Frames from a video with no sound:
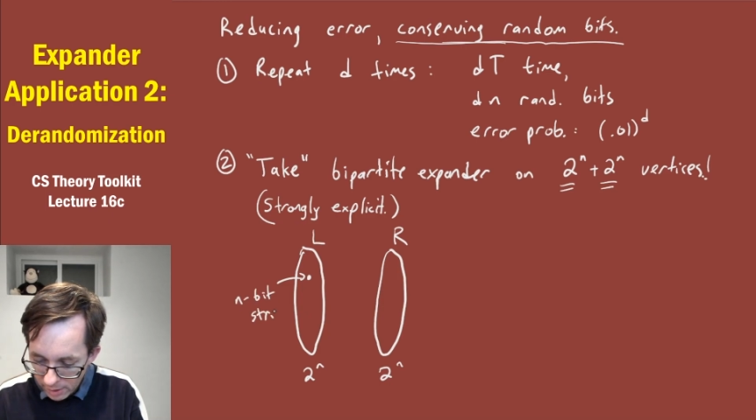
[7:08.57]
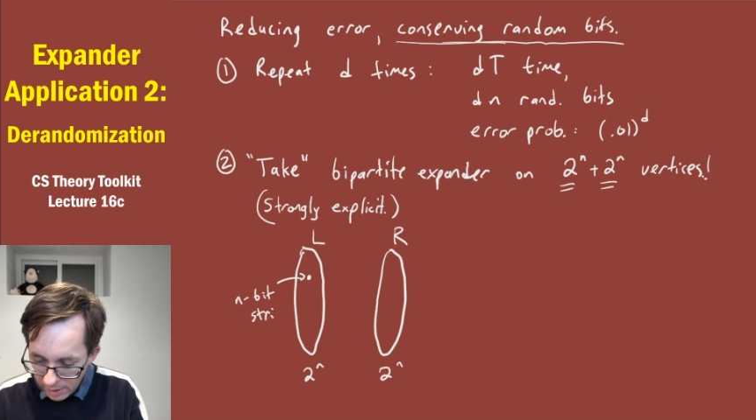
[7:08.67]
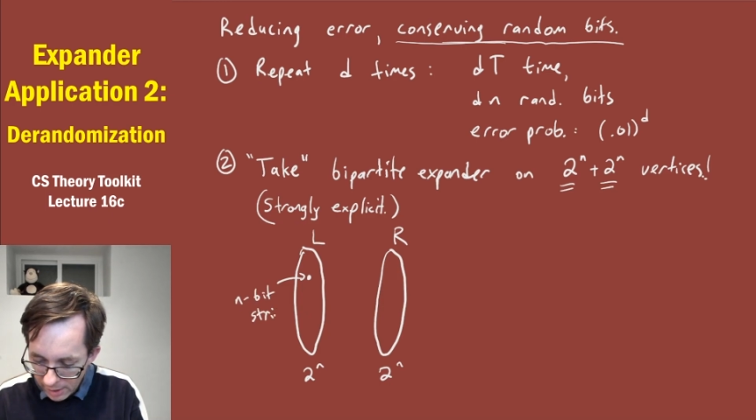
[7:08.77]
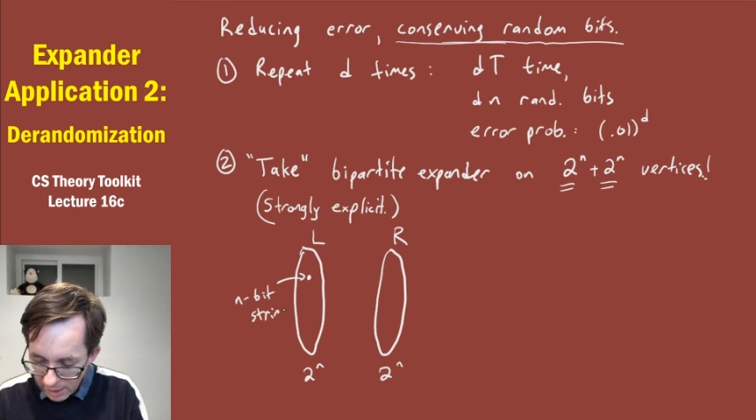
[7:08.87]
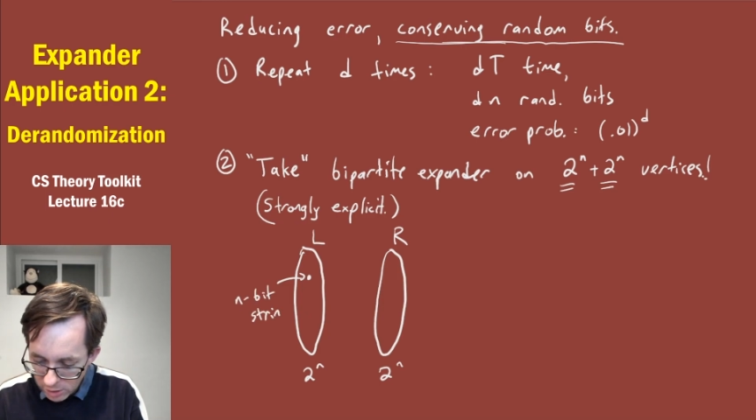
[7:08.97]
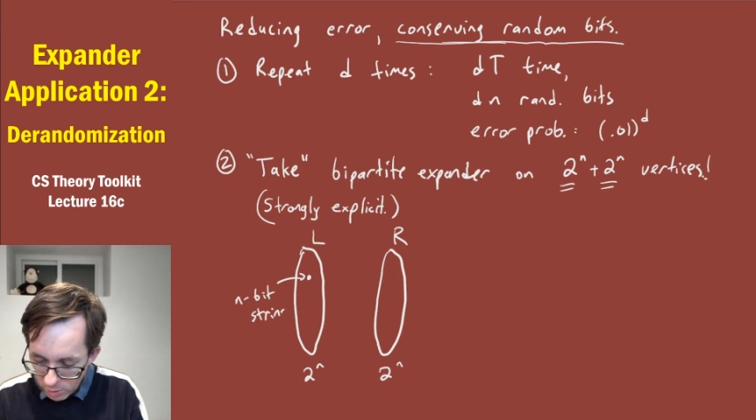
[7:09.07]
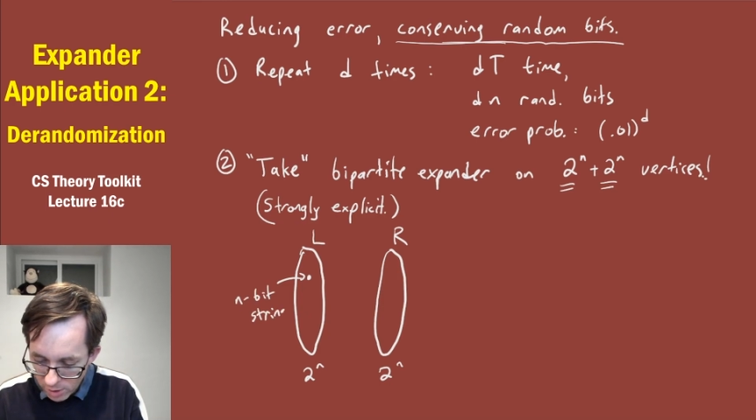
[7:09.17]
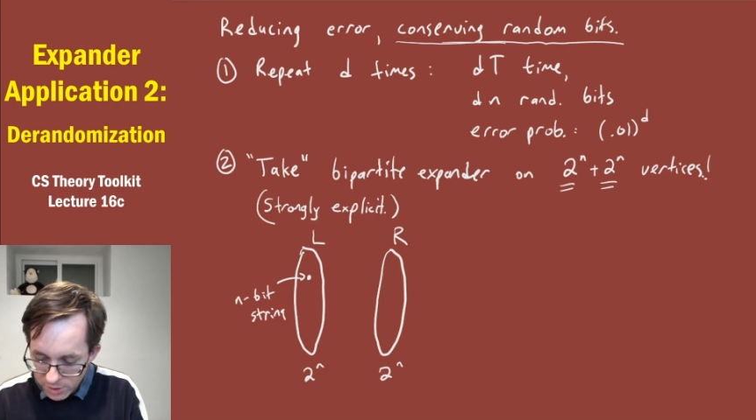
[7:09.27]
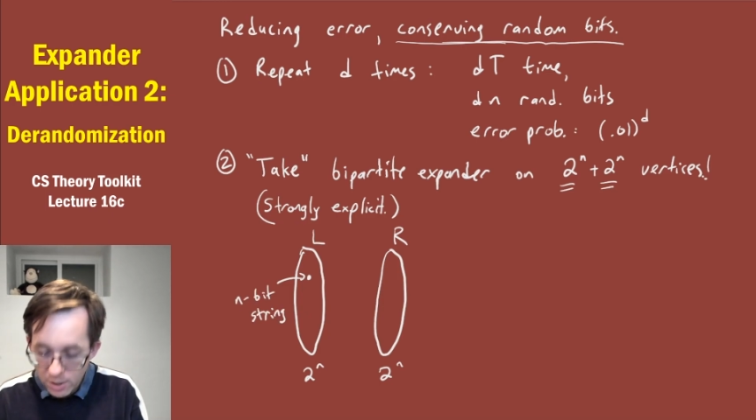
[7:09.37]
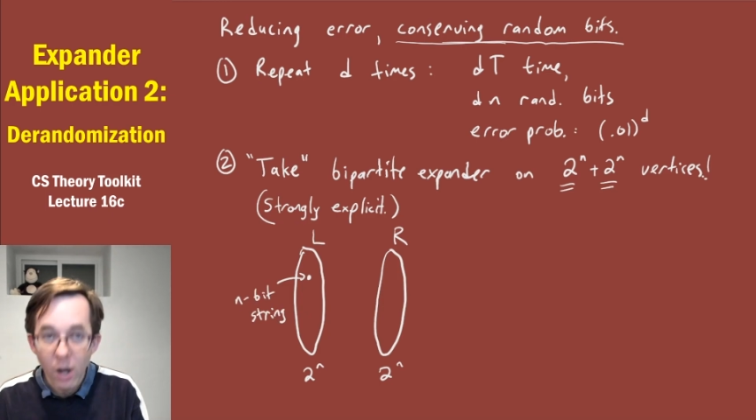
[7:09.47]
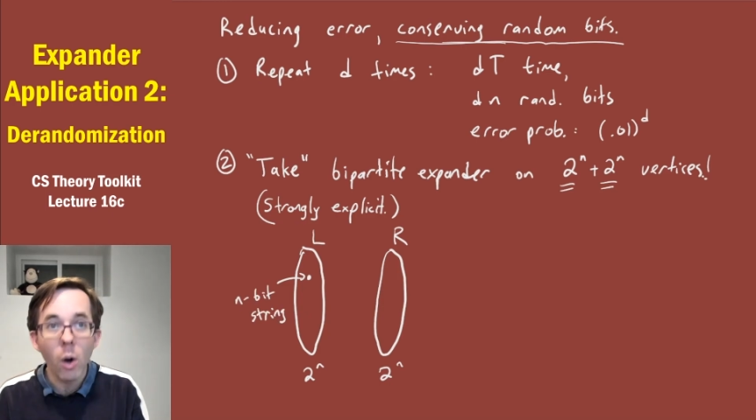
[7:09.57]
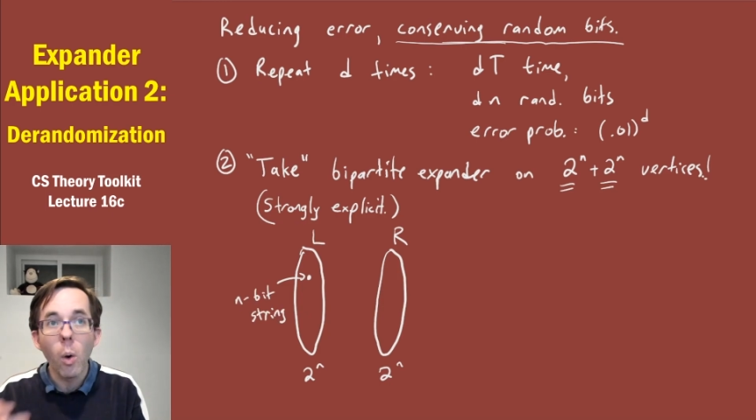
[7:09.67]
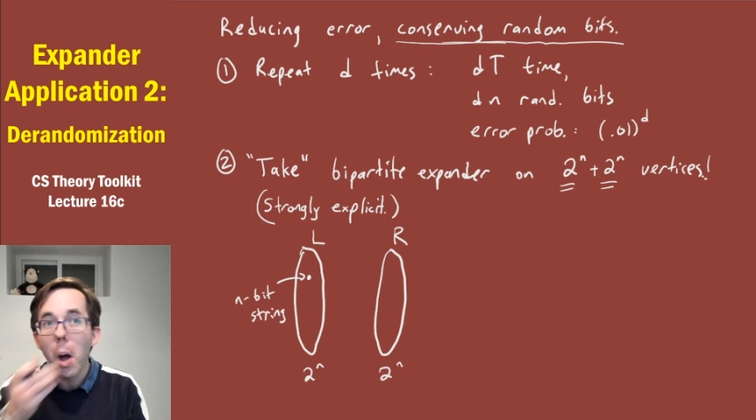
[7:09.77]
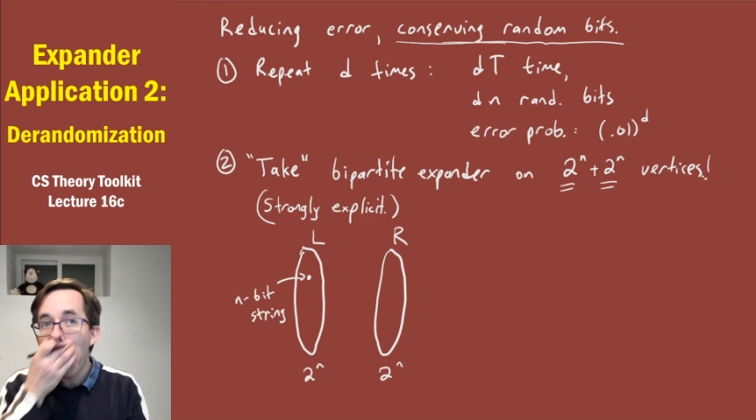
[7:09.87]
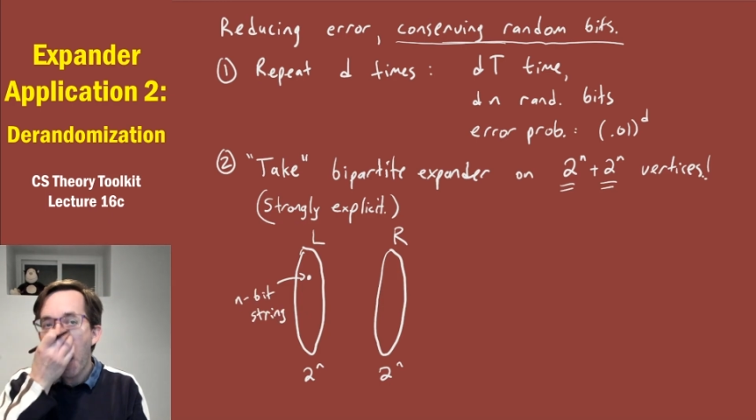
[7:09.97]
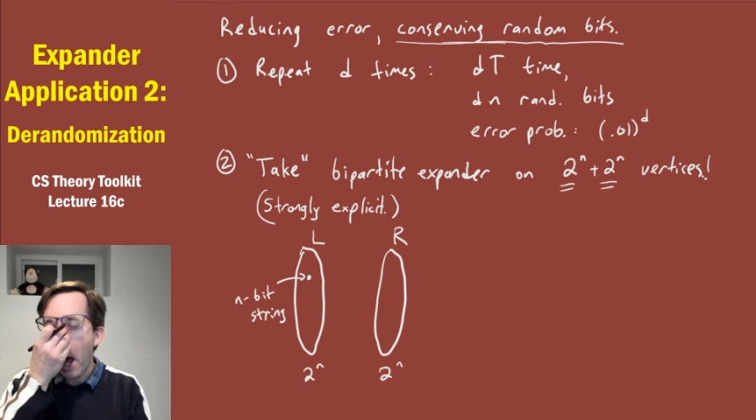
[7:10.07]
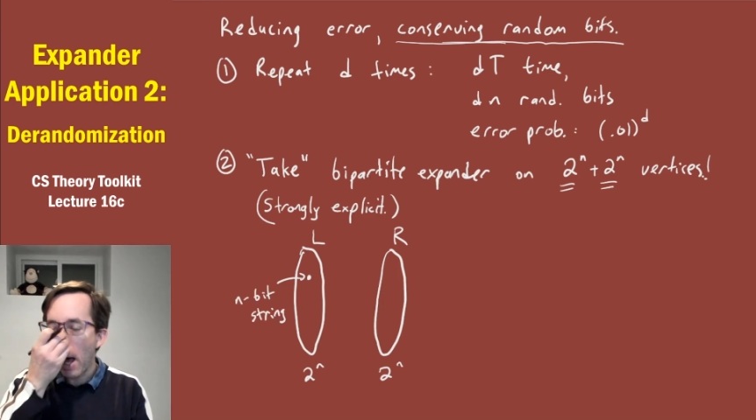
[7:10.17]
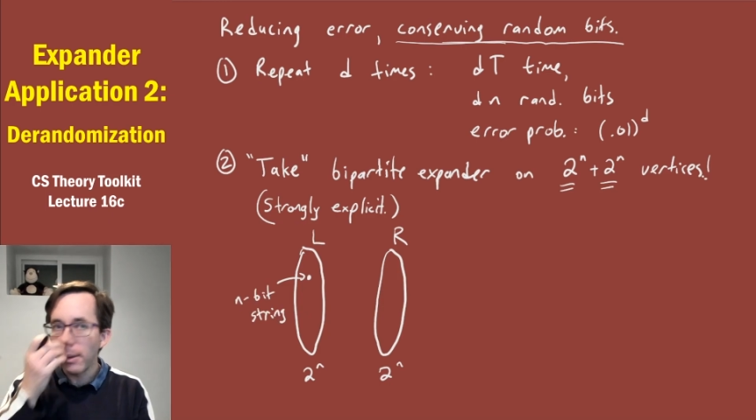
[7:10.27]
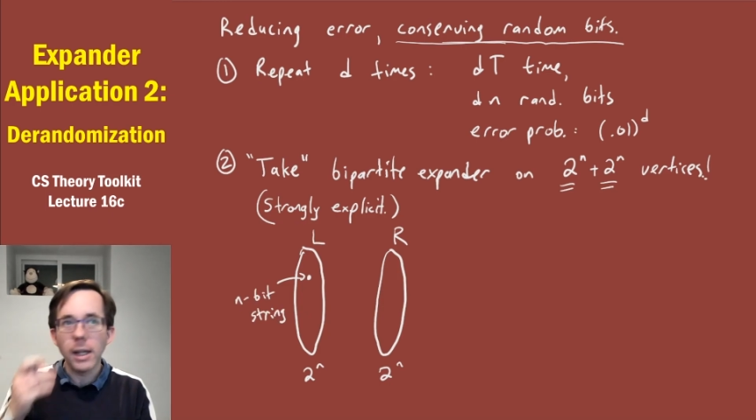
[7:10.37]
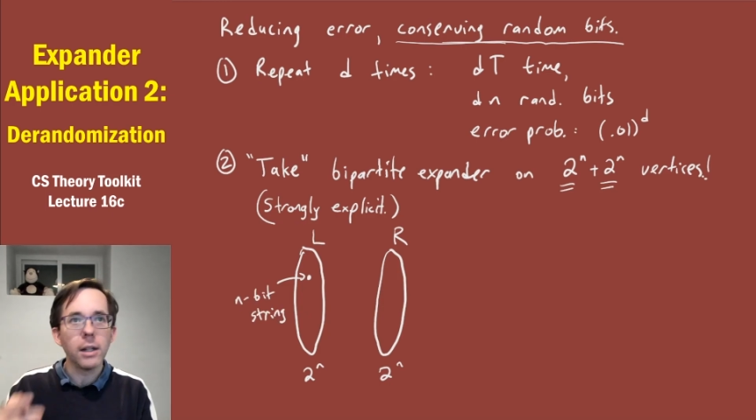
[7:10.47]
And you also,
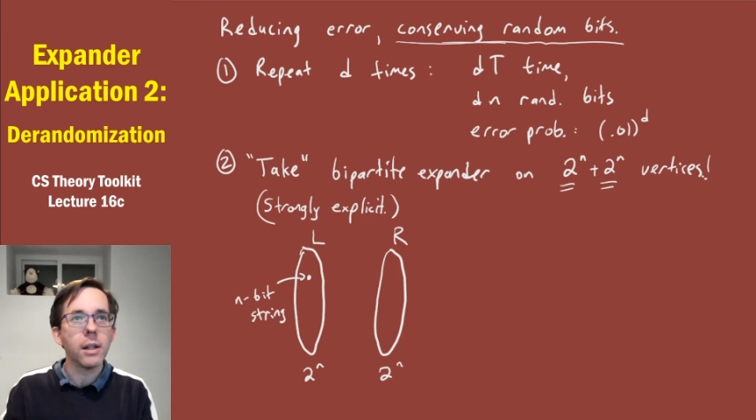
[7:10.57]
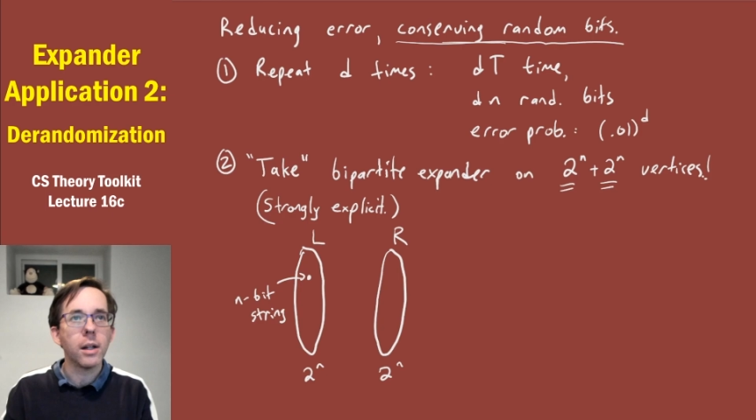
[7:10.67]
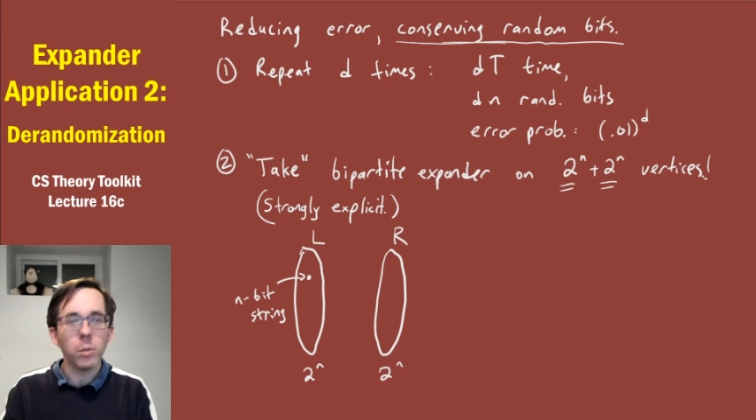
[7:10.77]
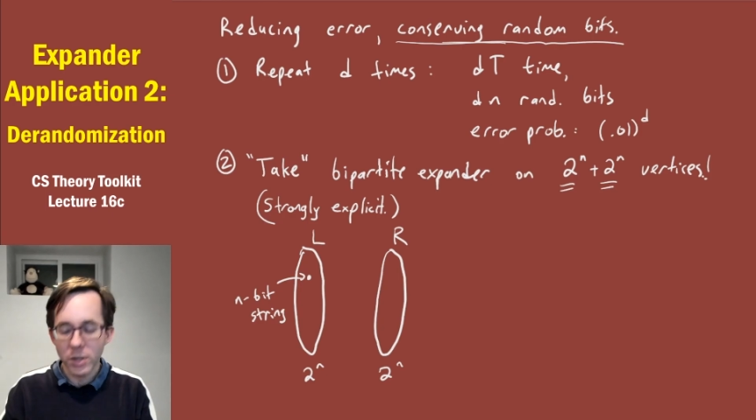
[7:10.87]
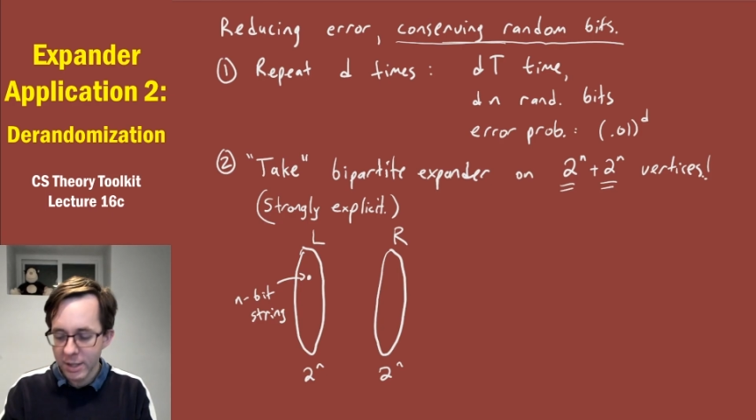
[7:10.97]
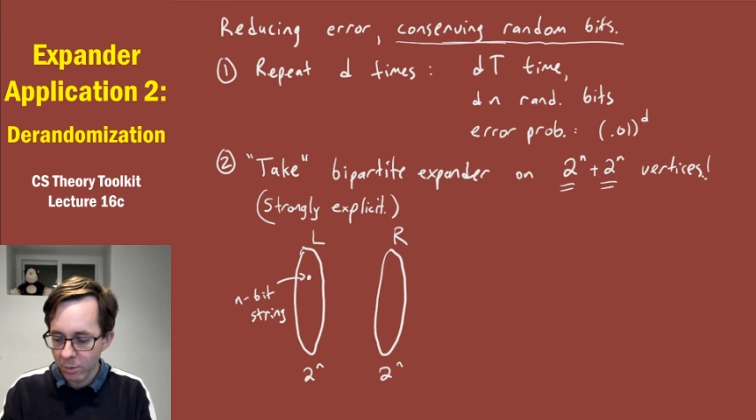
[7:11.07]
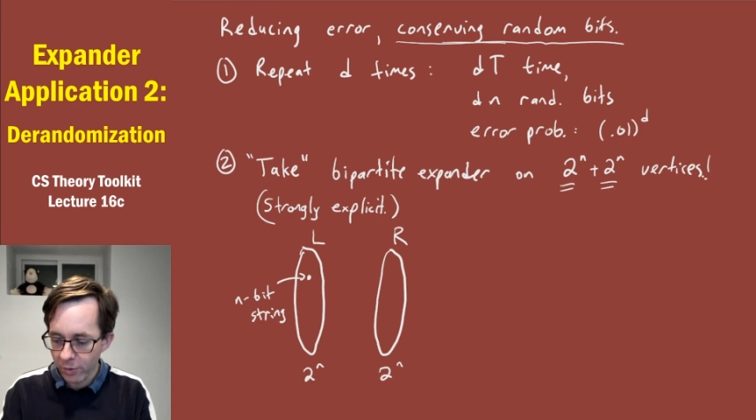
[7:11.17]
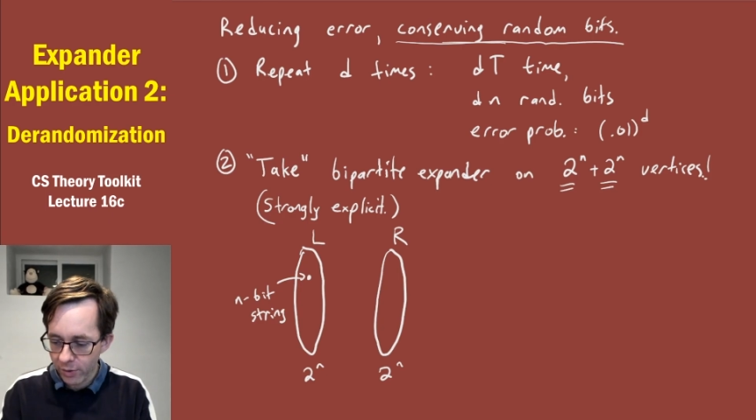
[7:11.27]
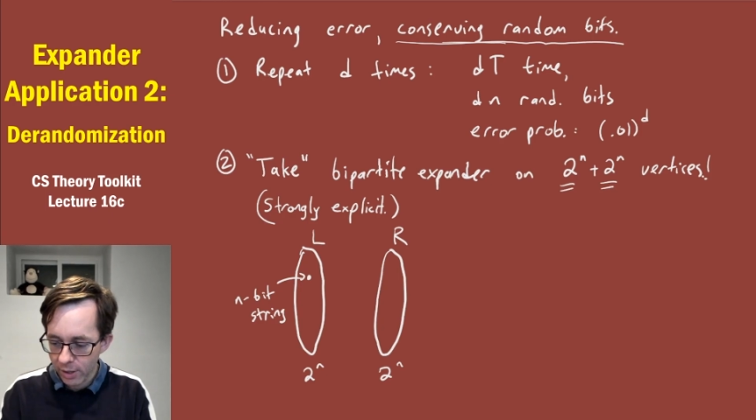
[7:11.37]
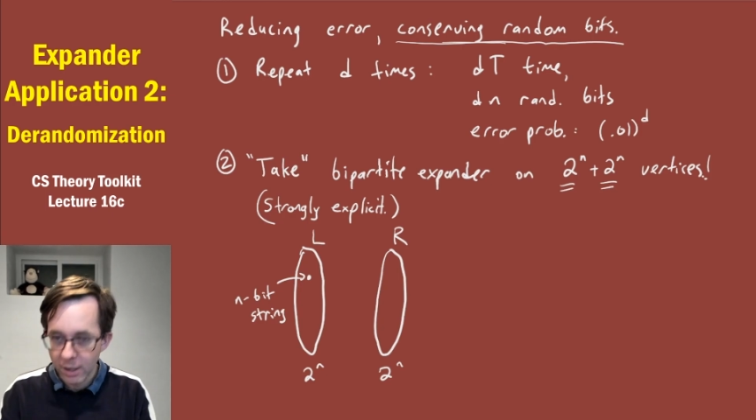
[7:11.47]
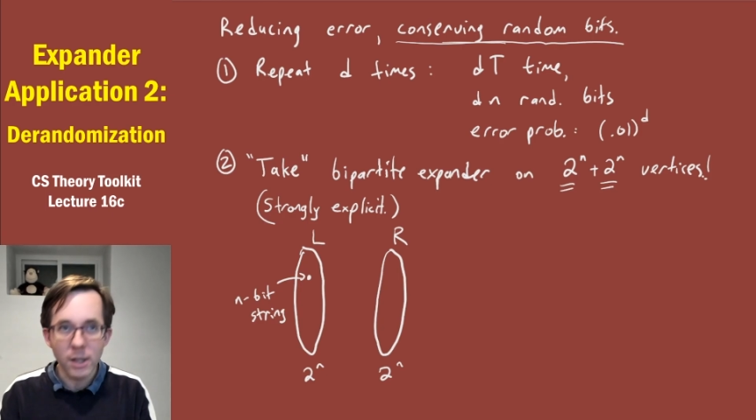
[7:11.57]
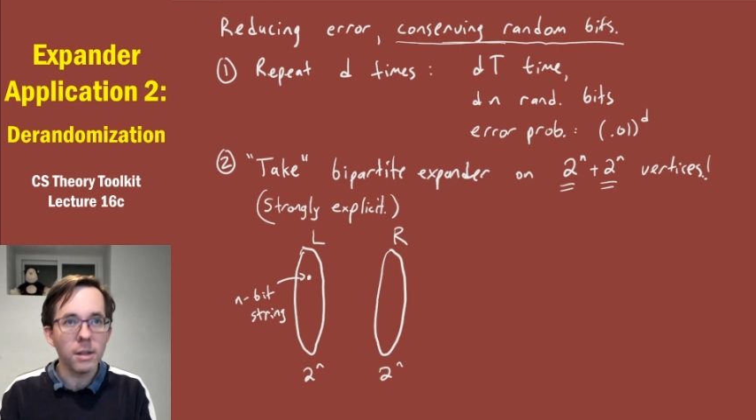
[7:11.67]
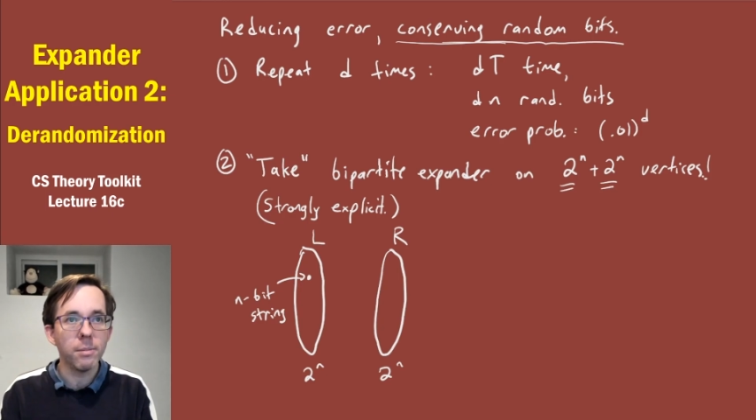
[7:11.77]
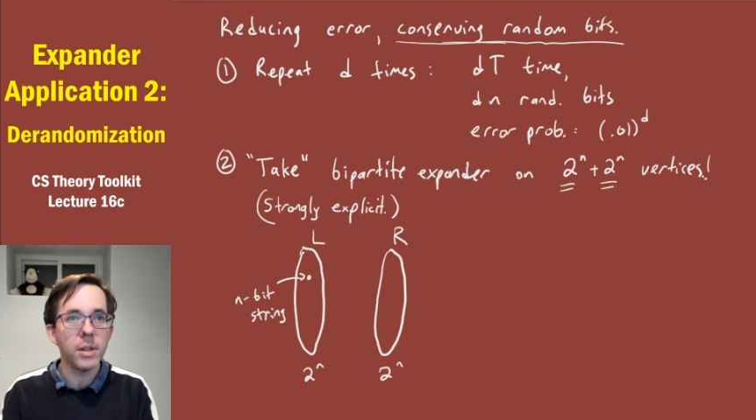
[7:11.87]
we'll stick with the